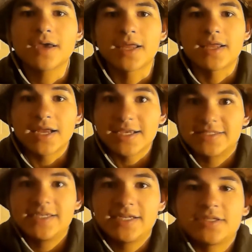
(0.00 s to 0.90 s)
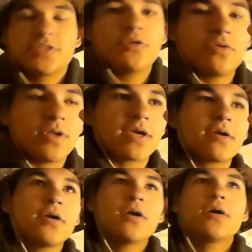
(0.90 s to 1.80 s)
and I seen it too. Like
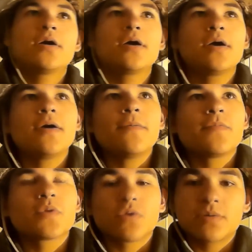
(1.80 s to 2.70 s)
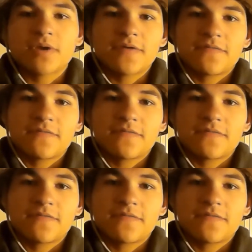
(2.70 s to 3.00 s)
one of my